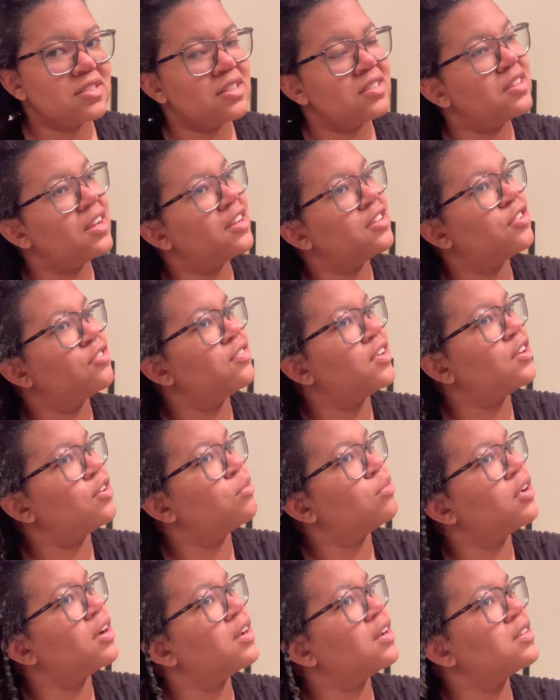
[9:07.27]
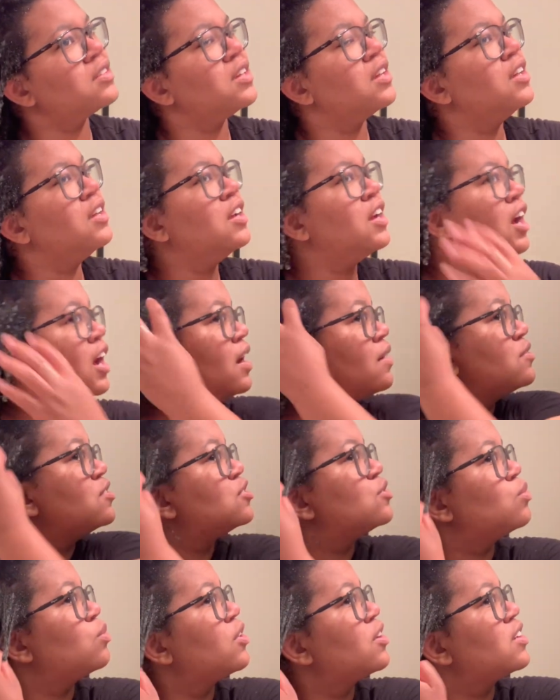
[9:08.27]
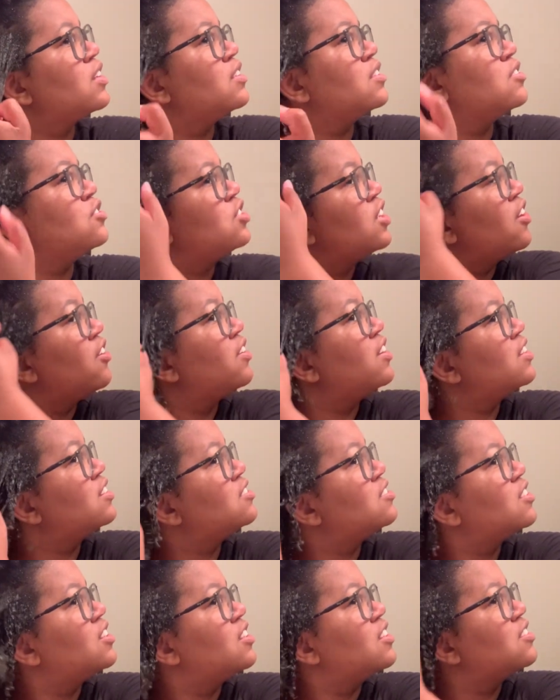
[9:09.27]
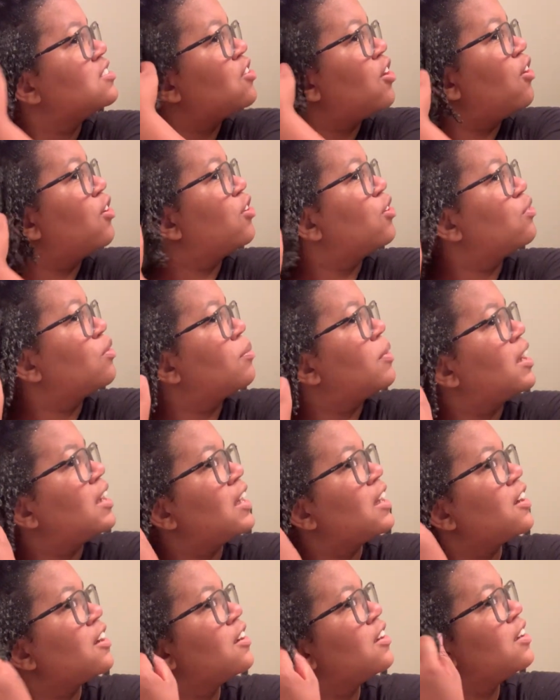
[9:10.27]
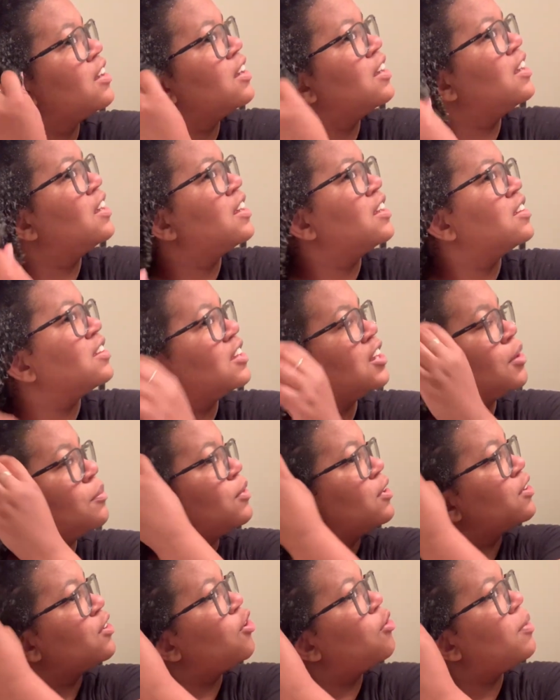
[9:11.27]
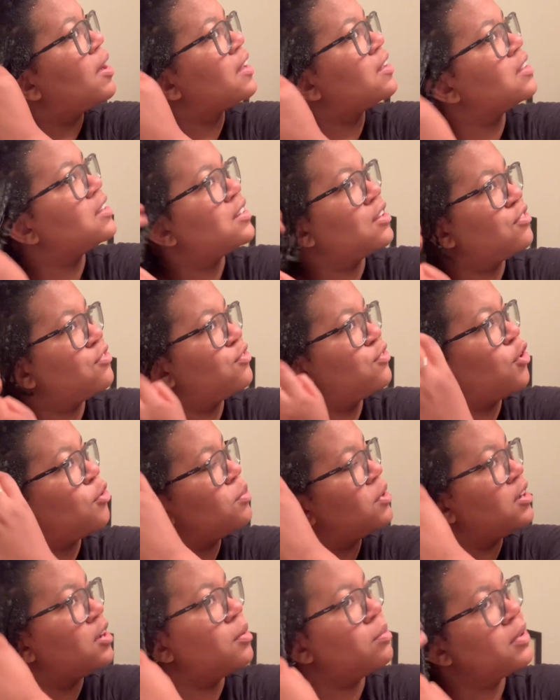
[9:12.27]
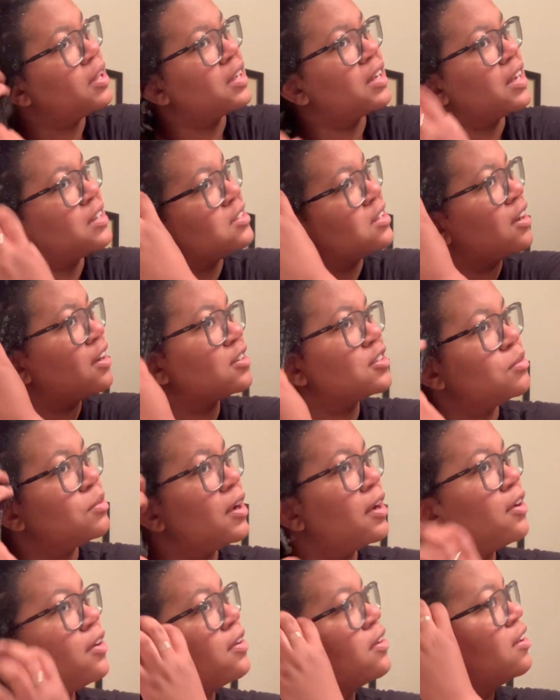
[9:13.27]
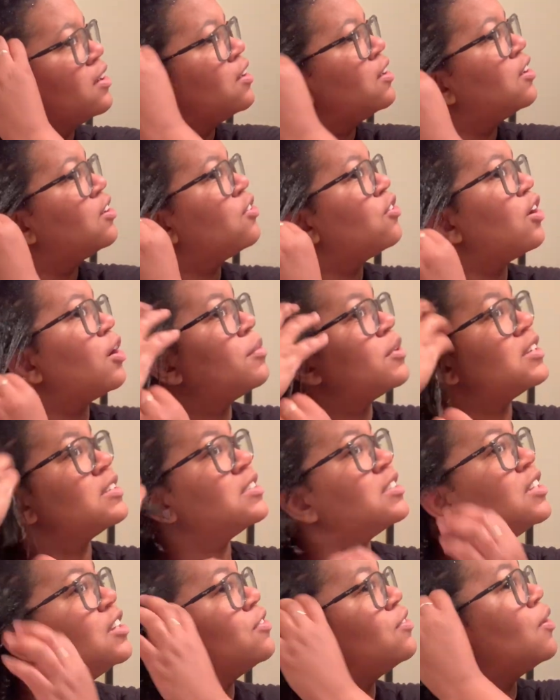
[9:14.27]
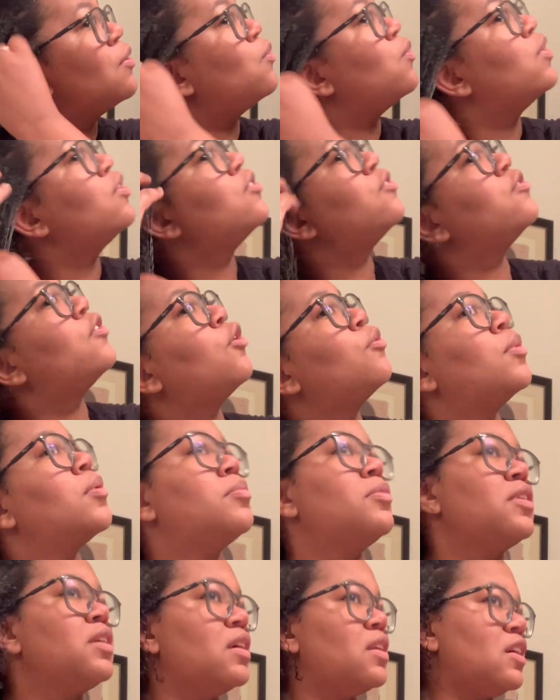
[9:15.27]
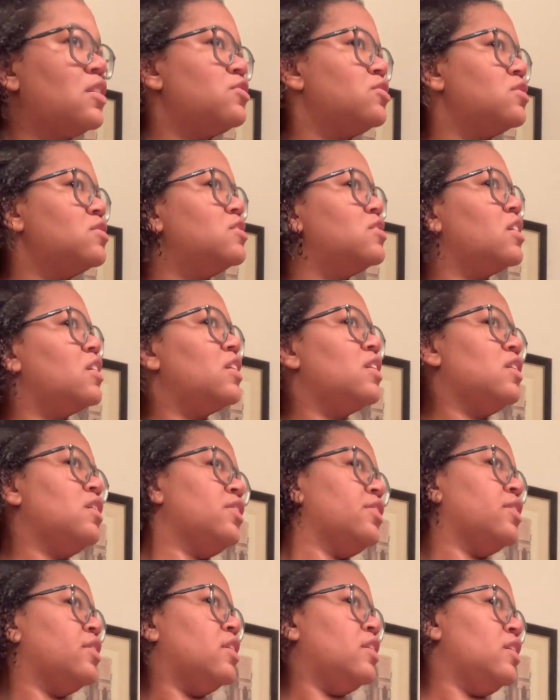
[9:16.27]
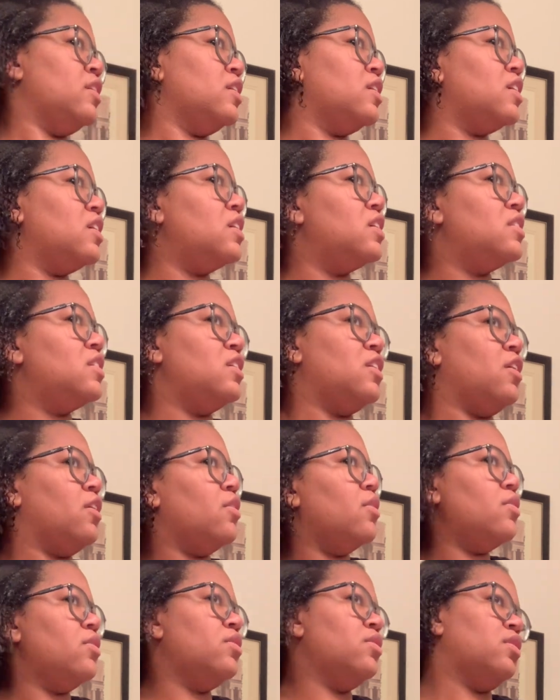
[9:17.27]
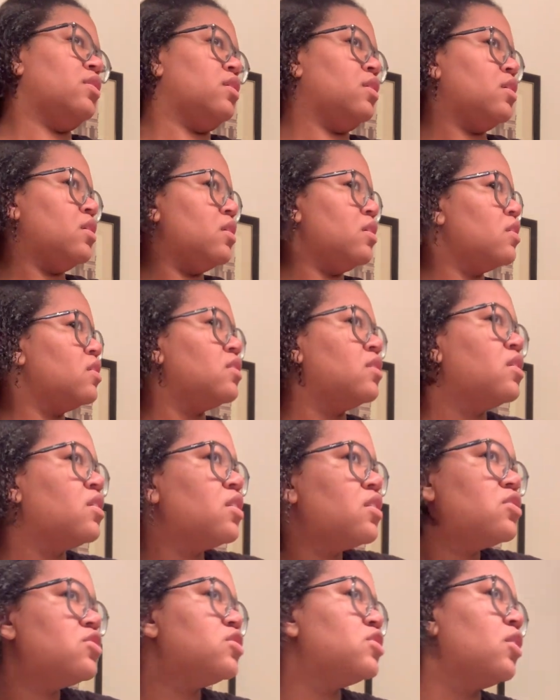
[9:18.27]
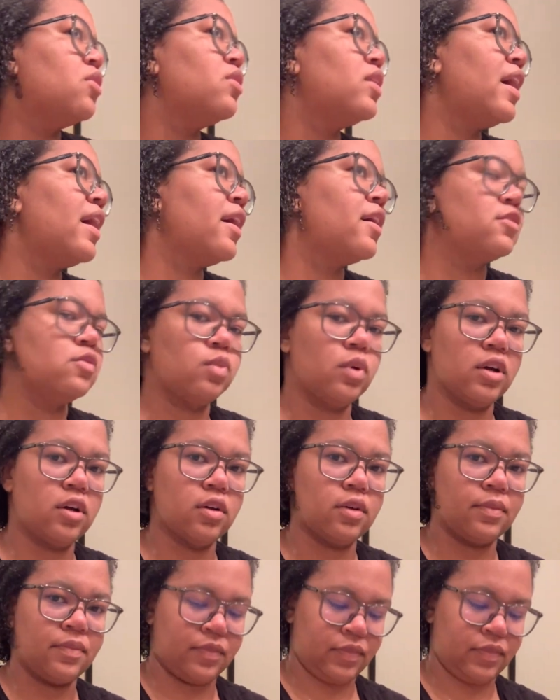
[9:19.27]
is not the final product. I'm just working the gel in so that it's all over my hair. Then I'm gonna go back in and foam it up like I talked about. Or I'm gonna see if it will foam up again, I should say. And then I'll show that as well.